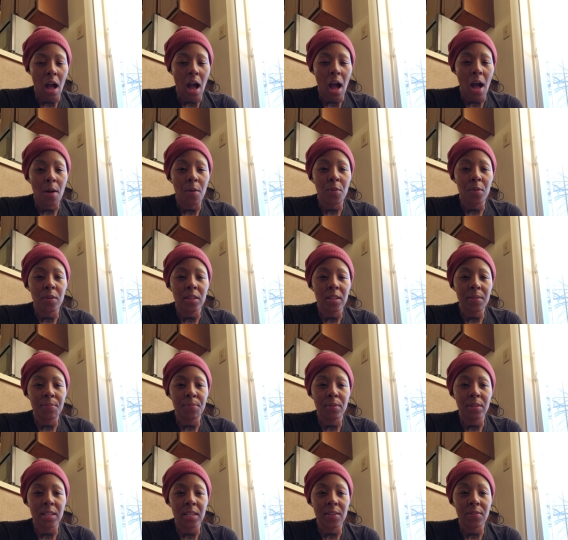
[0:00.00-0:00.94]
I really
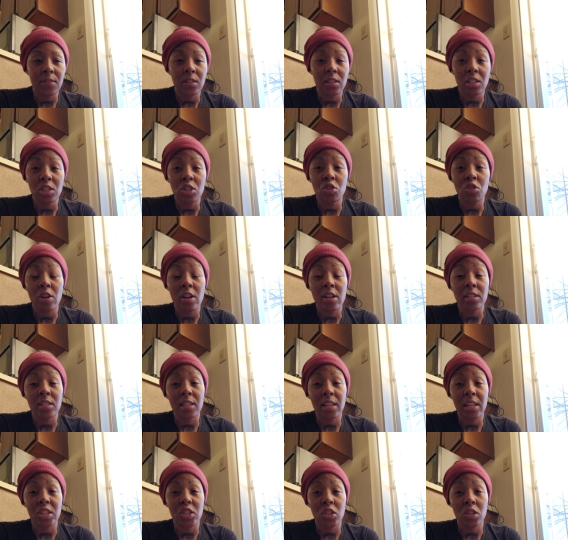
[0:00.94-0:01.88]
believe that this
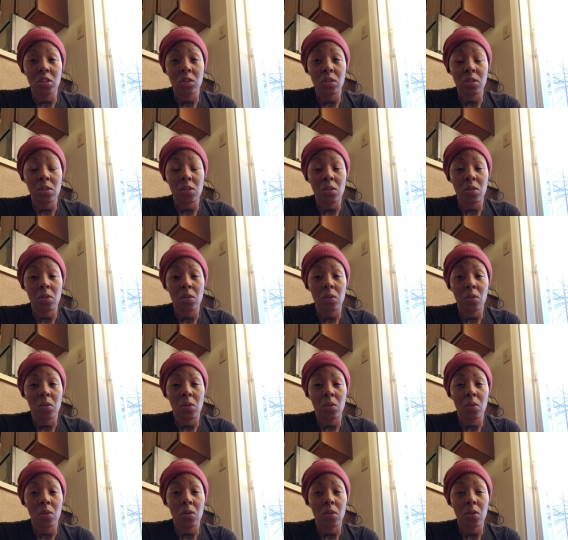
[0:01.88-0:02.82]
translation,
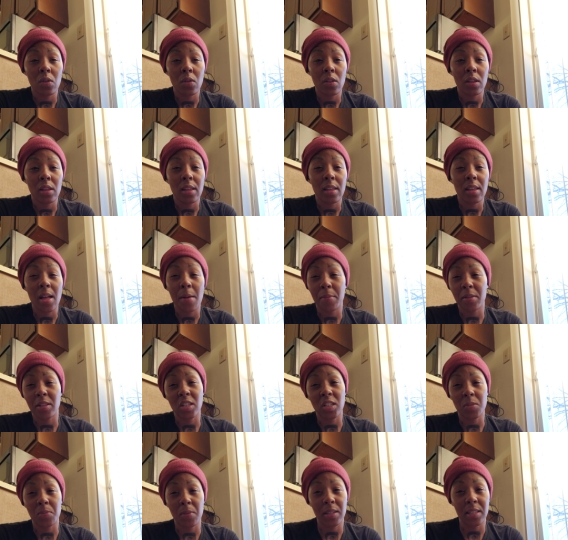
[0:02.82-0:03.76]
I'm going
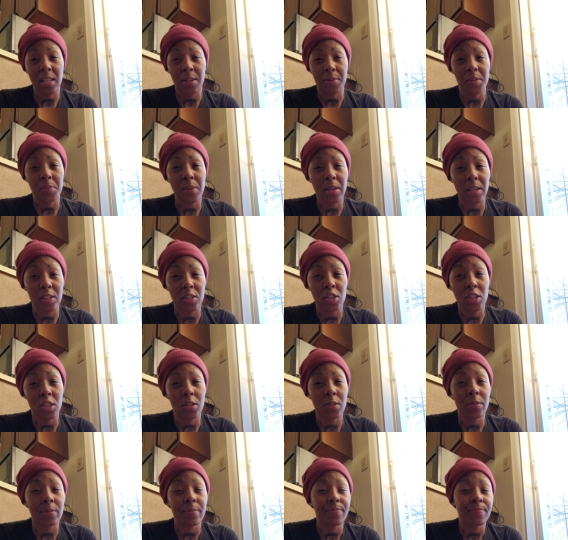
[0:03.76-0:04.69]
to speak like I'm speaking to
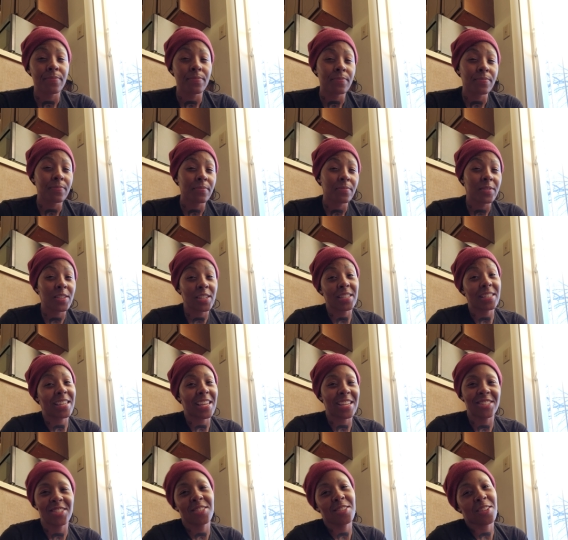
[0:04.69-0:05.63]
you, just in
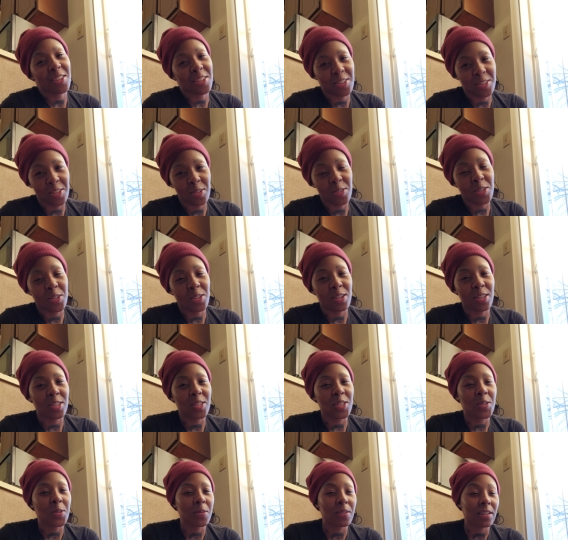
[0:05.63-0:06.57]
case you know you do tune
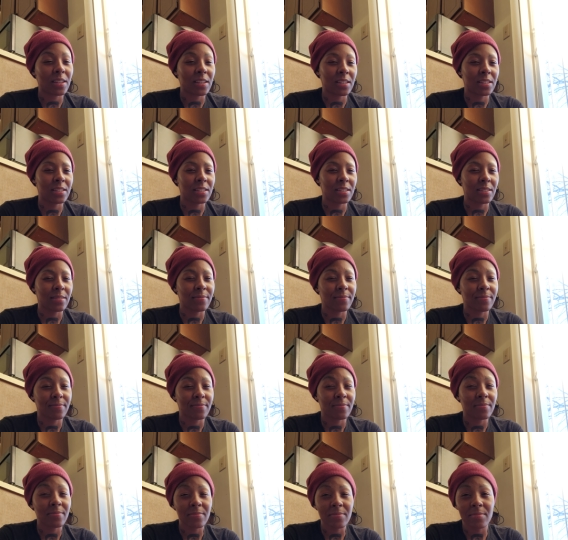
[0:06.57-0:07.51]
into it, because
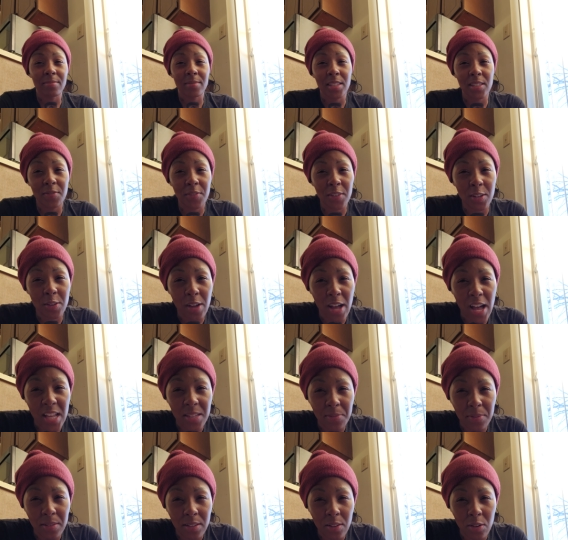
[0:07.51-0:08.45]
this video has
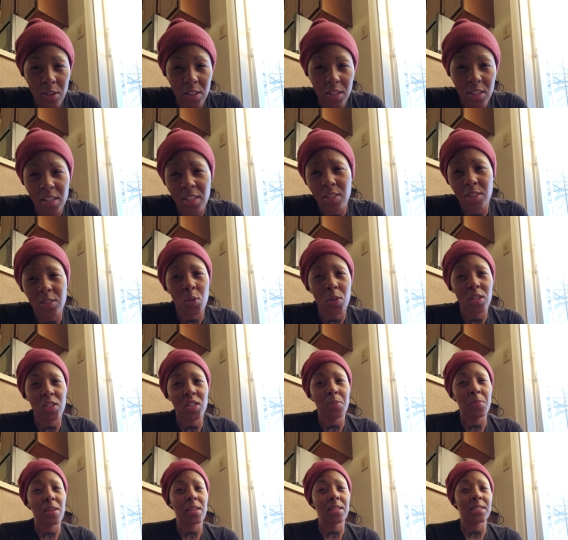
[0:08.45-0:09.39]
been only
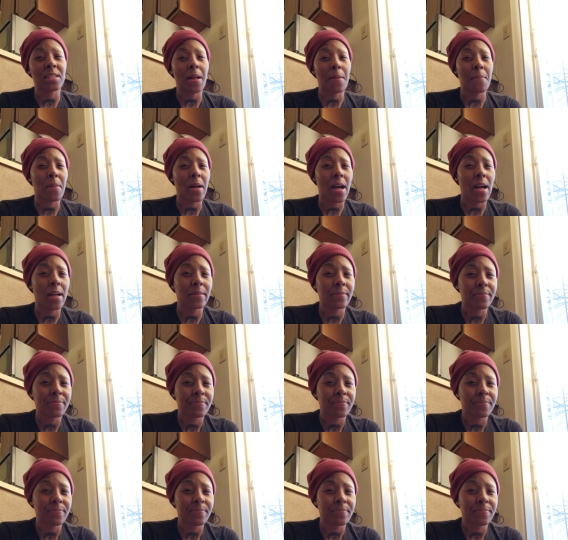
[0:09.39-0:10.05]
22 minutes, not bad.